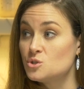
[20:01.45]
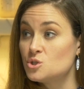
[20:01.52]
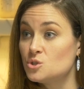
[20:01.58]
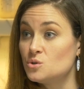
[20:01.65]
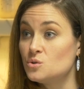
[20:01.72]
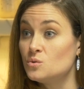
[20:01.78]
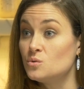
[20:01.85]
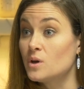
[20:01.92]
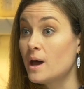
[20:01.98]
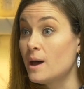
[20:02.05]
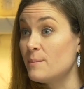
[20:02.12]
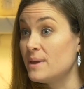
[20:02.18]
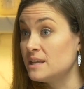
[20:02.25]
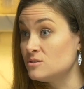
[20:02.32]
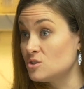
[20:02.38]
to
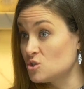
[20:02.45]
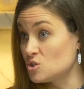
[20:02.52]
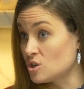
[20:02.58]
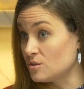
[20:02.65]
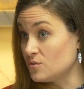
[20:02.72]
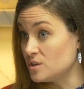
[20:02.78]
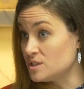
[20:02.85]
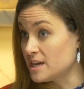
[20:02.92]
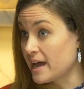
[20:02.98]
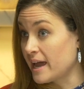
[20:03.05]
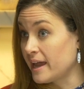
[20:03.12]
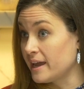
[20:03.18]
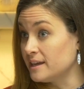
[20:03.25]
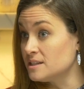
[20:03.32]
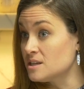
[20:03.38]
come in to start the
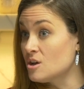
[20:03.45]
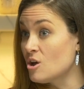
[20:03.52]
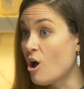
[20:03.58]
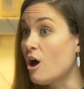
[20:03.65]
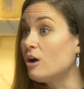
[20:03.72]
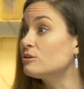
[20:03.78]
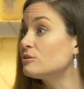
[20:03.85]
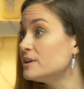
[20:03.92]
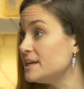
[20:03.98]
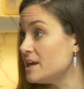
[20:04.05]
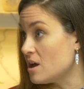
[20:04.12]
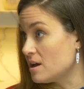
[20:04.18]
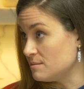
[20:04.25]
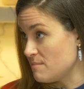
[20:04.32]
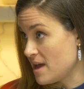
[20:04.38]
diet already
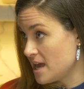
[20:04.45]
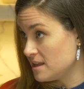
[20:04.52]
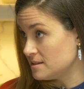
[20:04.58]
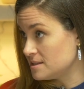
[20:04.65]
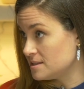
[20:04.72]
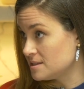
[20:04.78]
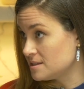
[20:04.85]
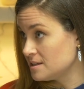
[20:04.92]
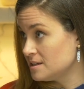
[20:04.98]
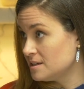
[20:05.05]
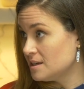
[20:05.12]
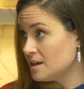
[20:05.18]
on meds.